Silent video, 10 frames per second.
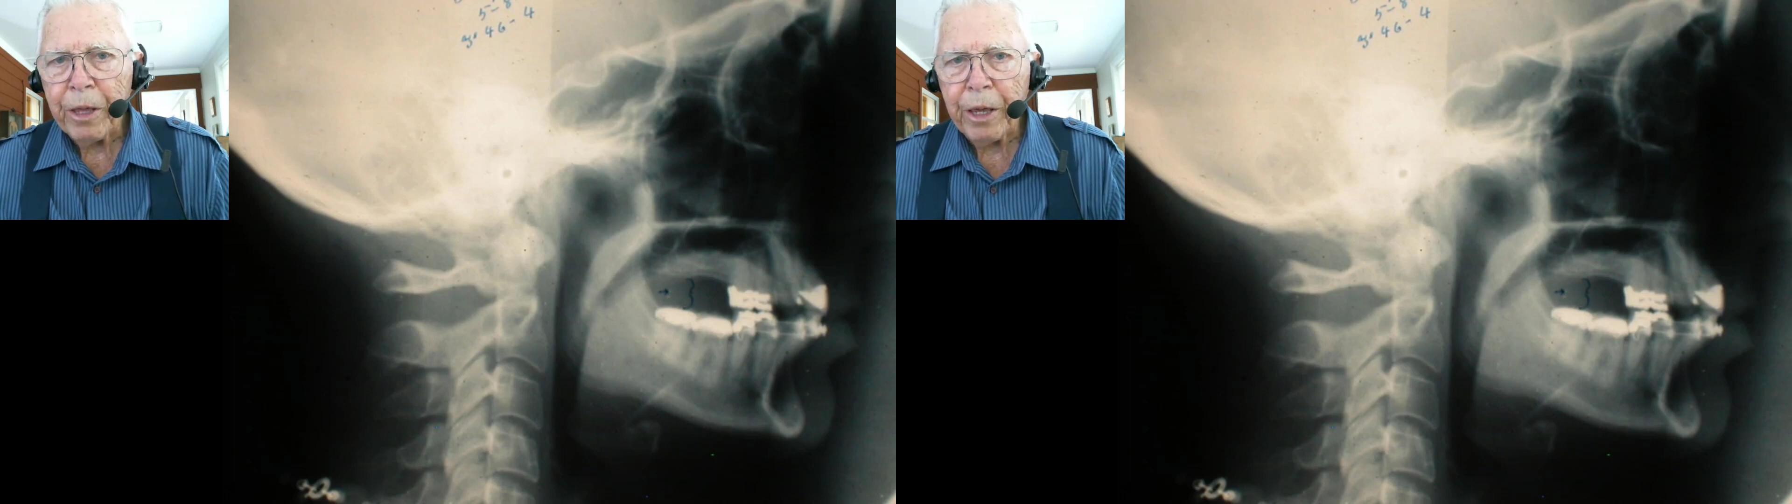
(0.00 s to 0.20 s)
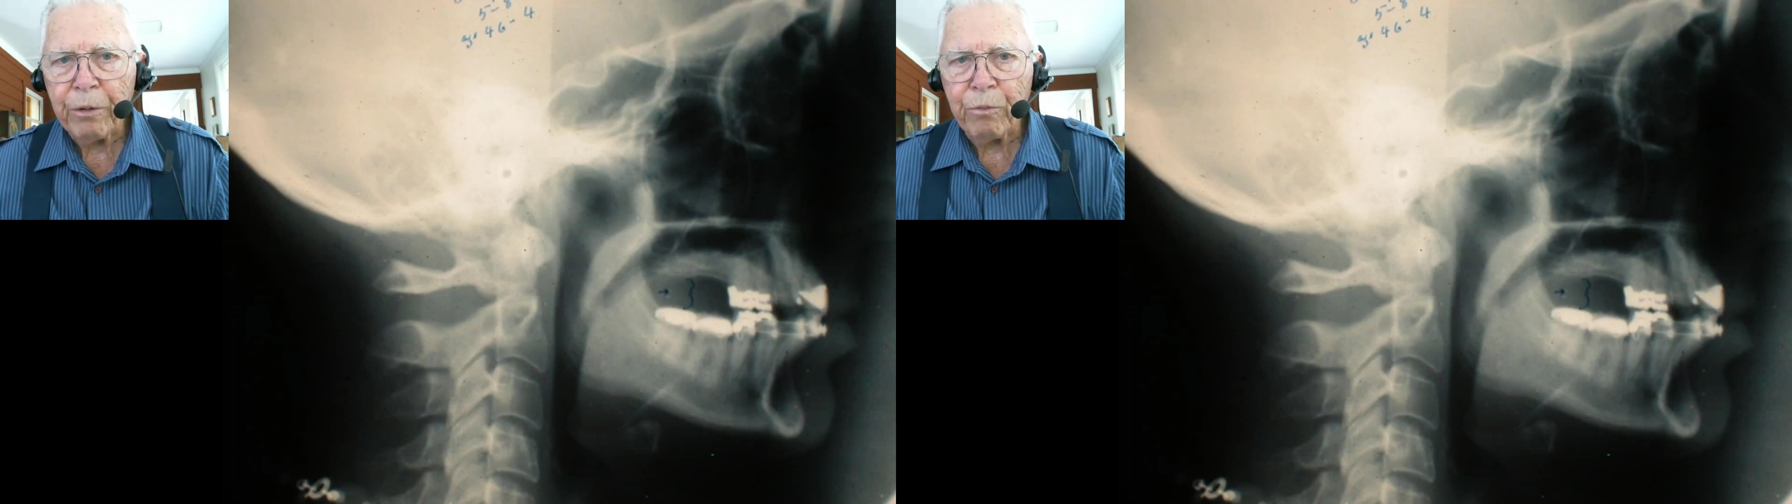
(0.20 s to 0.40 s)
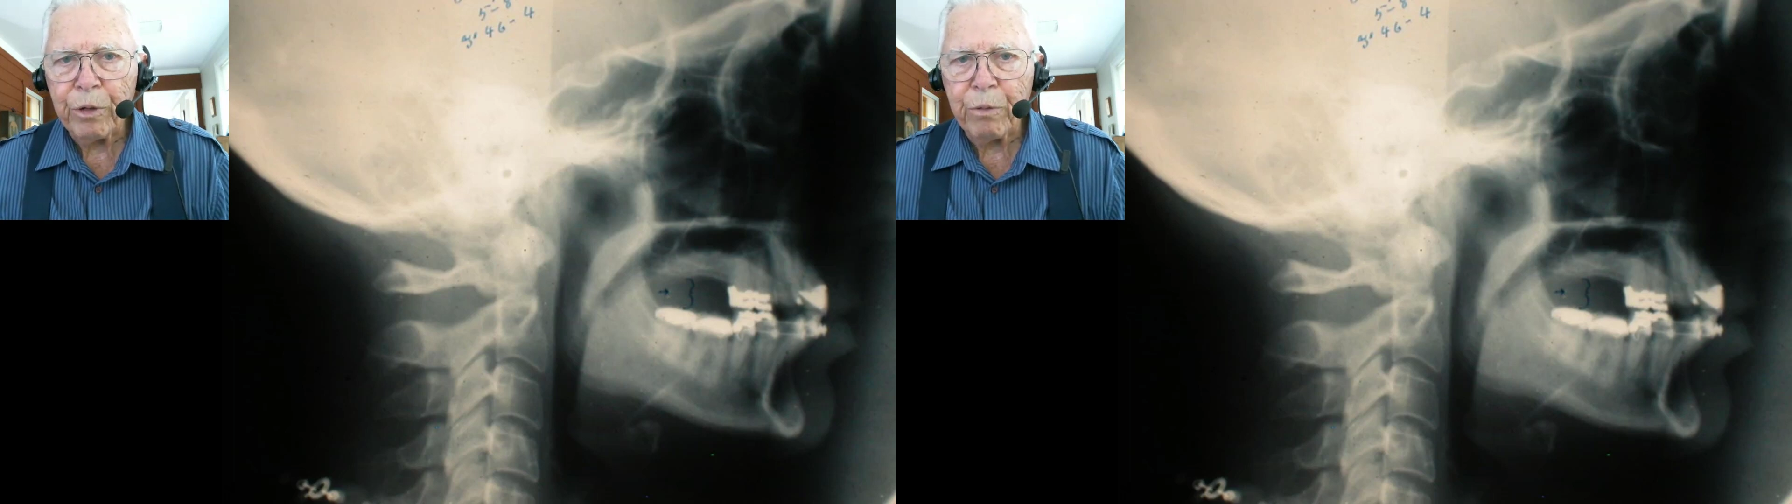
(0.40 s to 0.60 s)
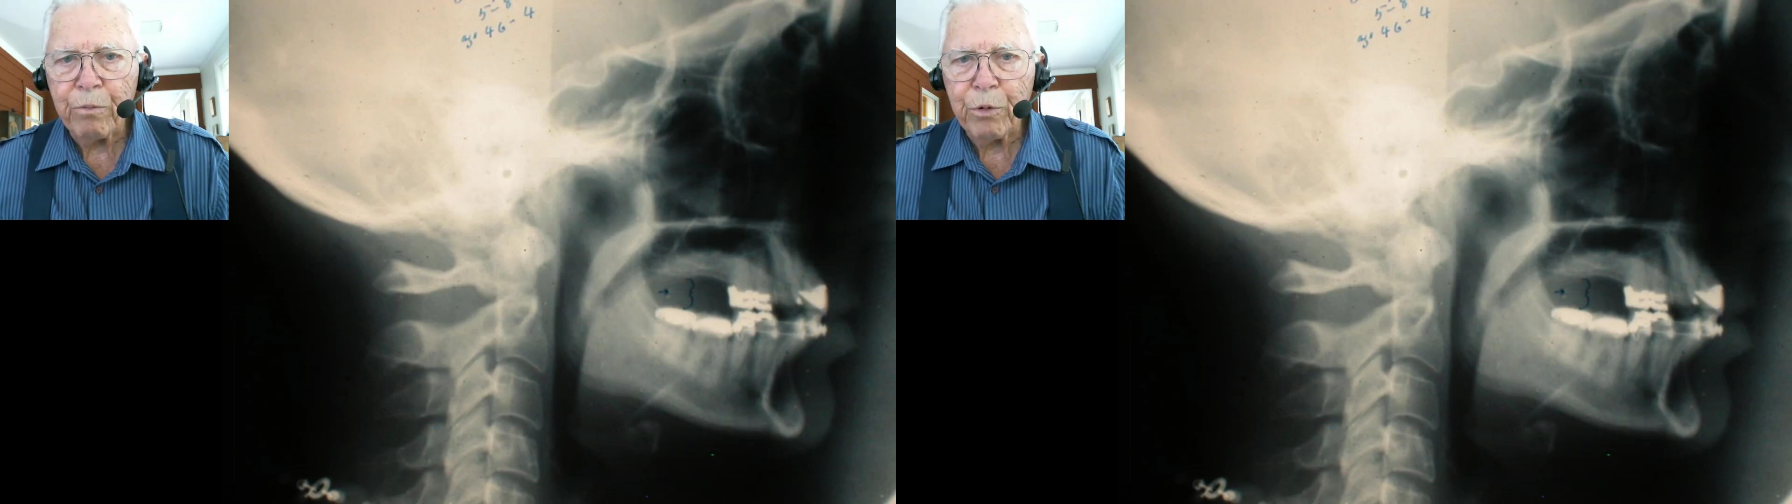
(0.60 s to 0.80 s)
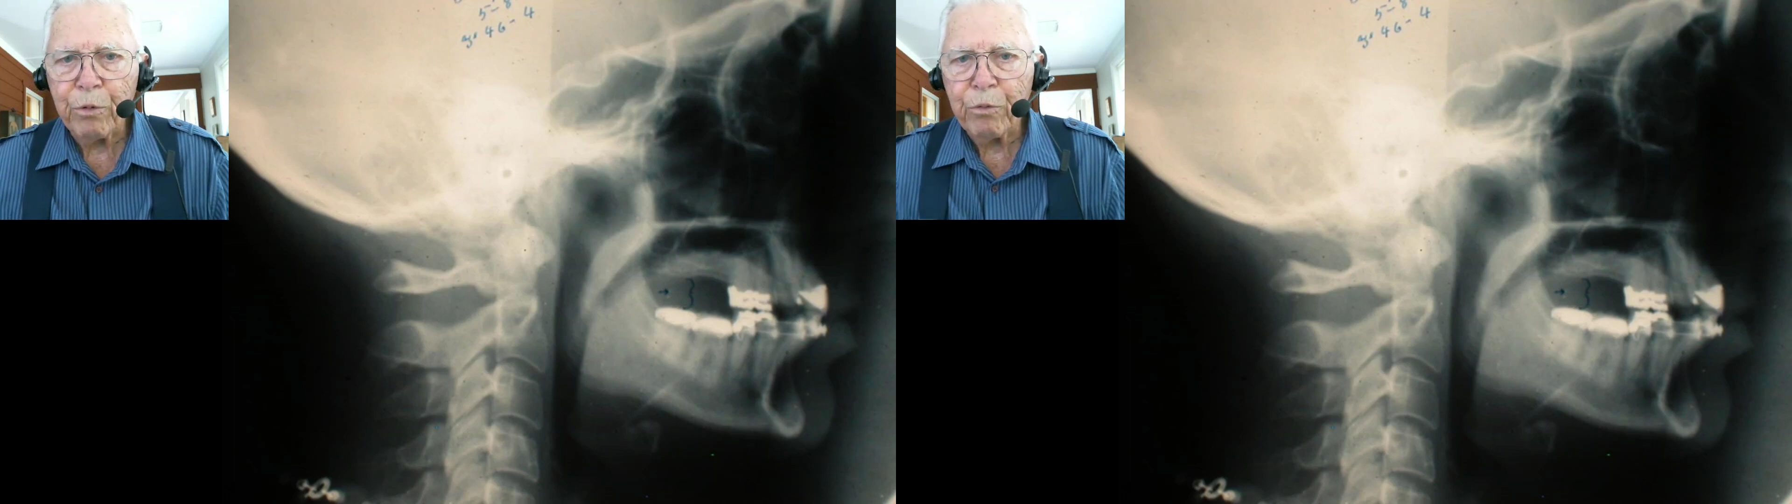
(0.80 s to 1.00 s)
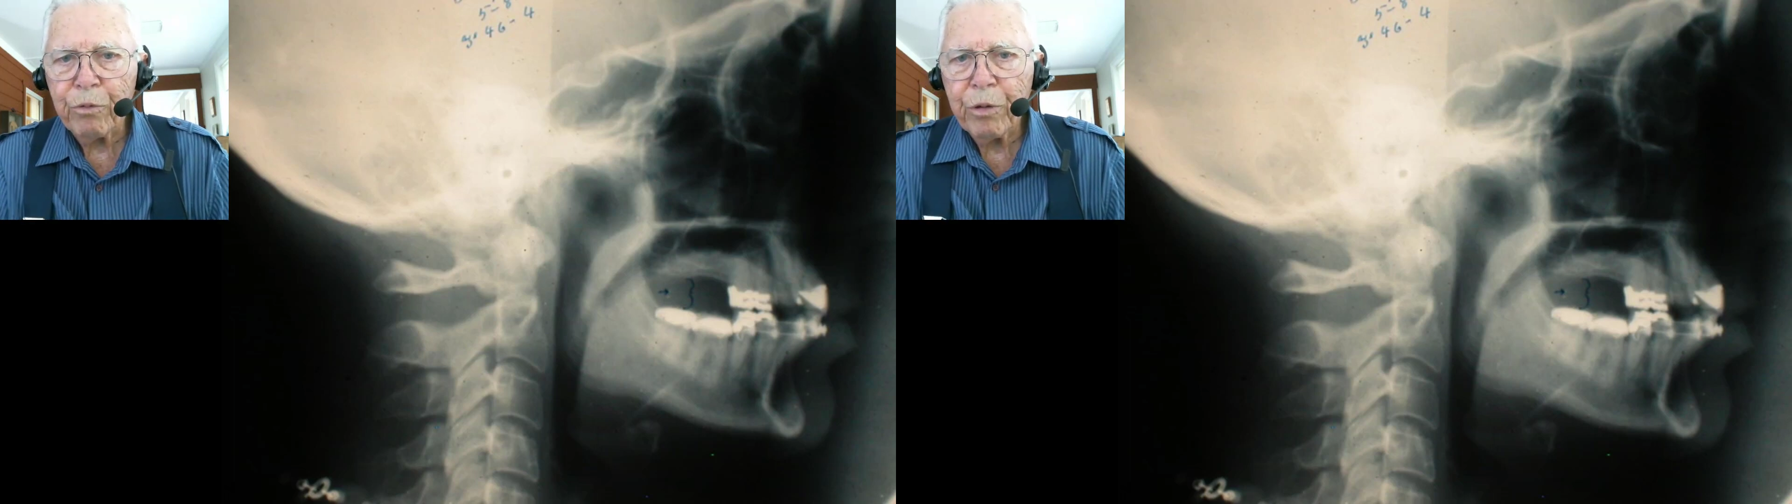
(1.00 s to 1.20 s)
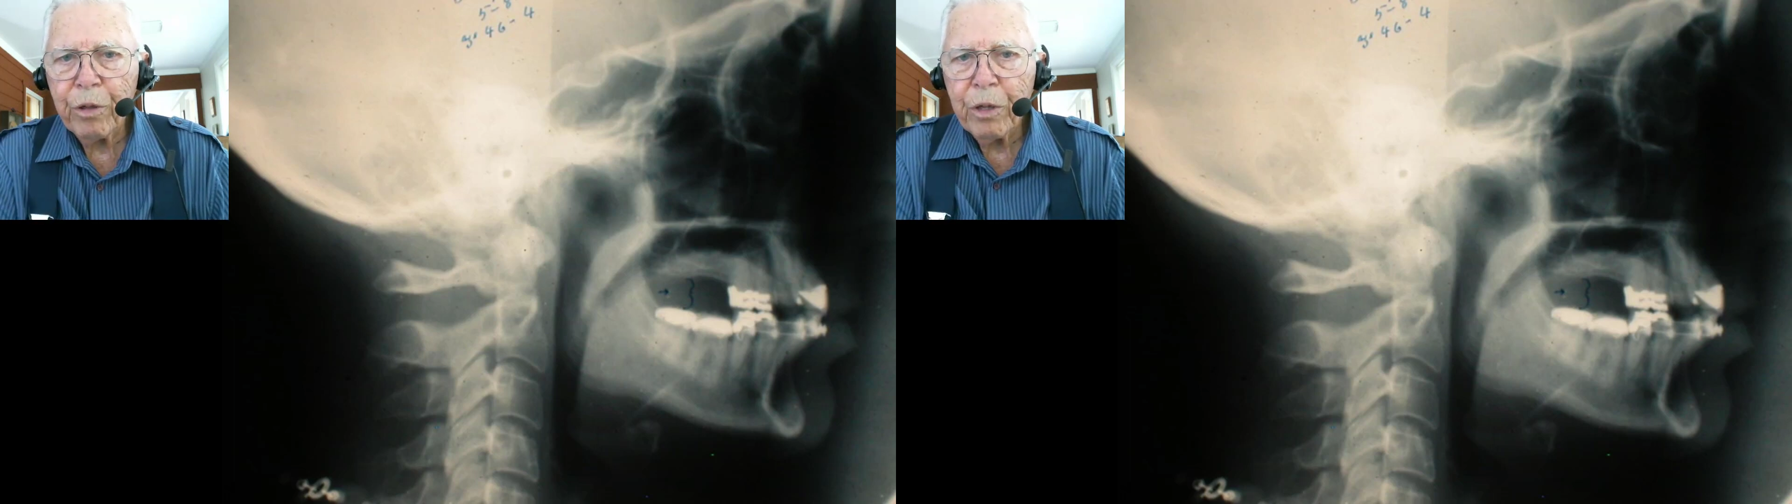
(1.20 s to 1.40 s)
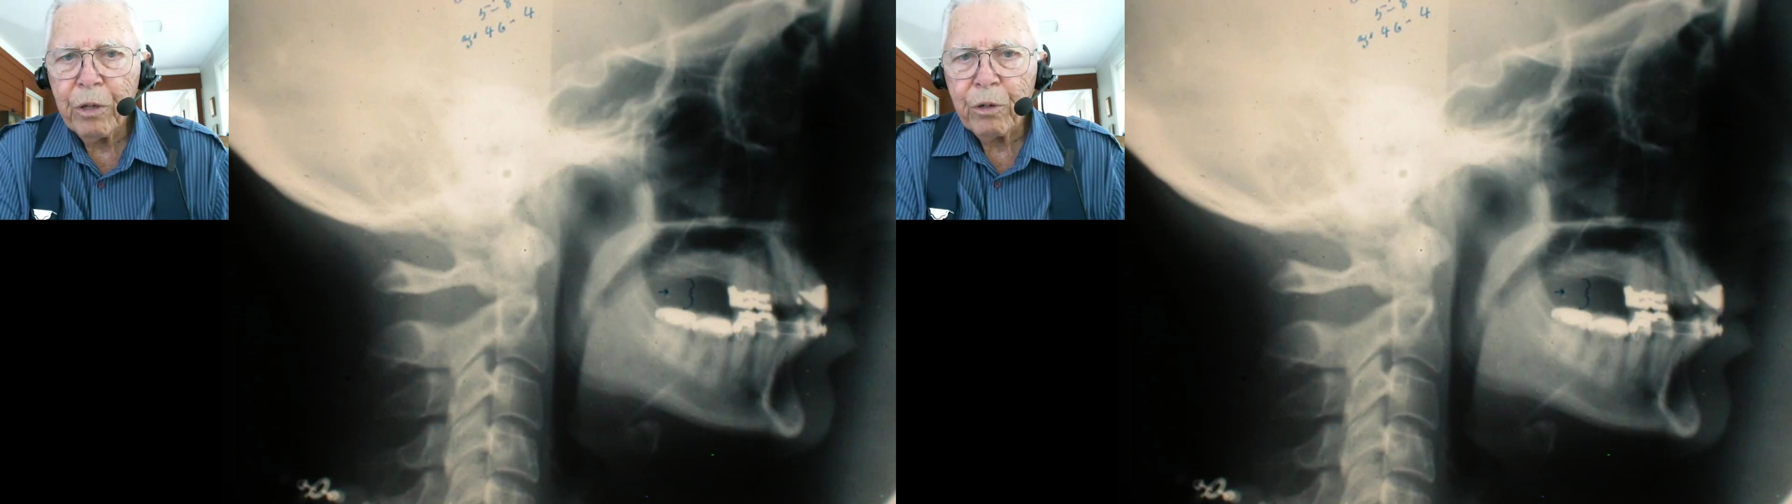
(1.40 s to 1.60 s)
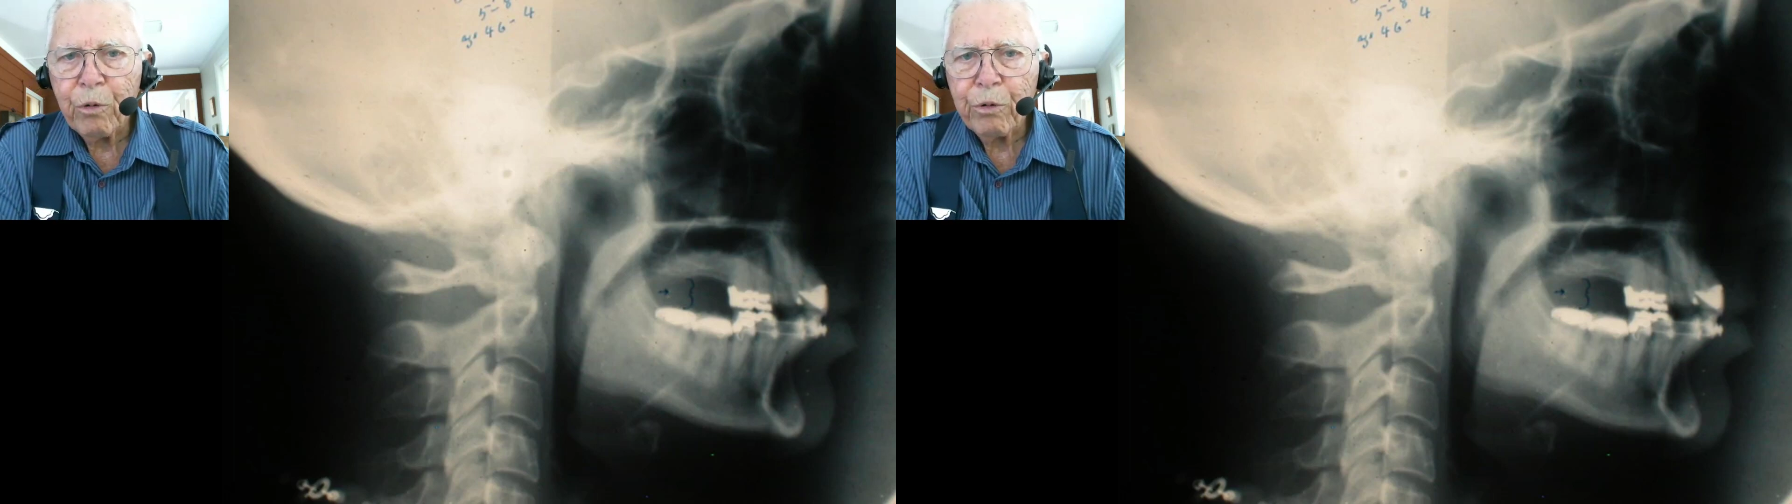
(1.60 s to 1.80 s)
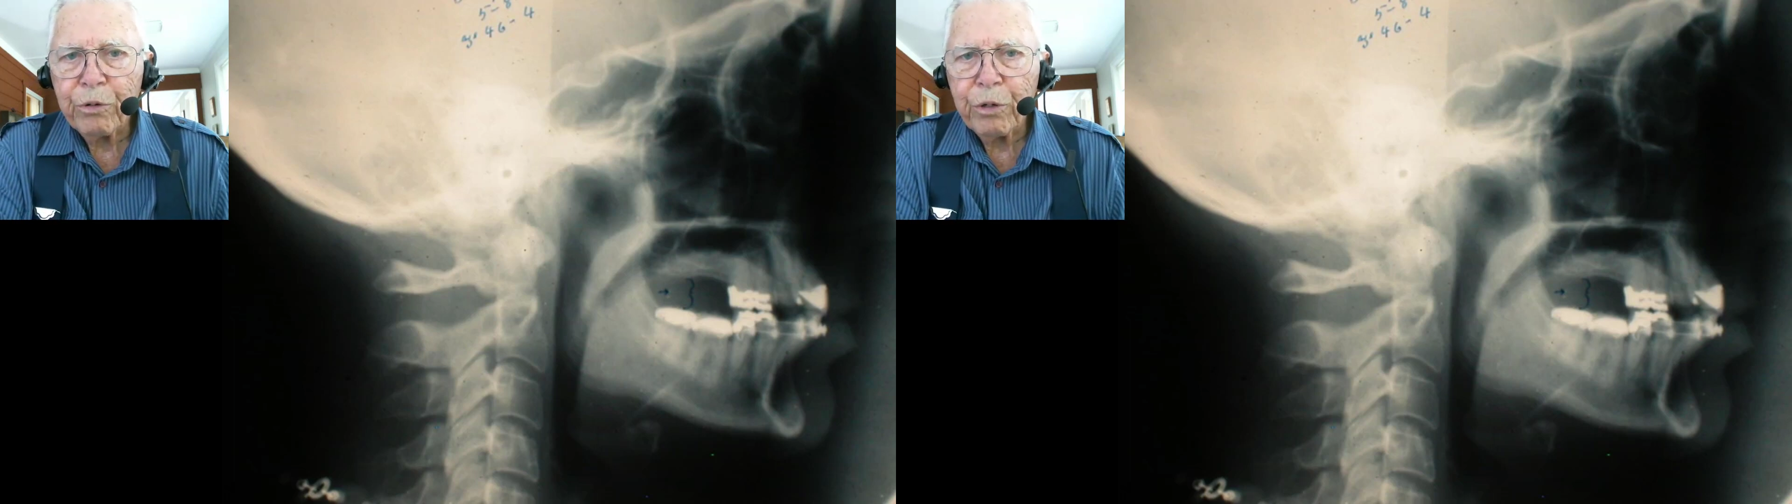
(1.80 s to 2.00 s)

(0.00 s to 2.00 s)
and we moved, of course,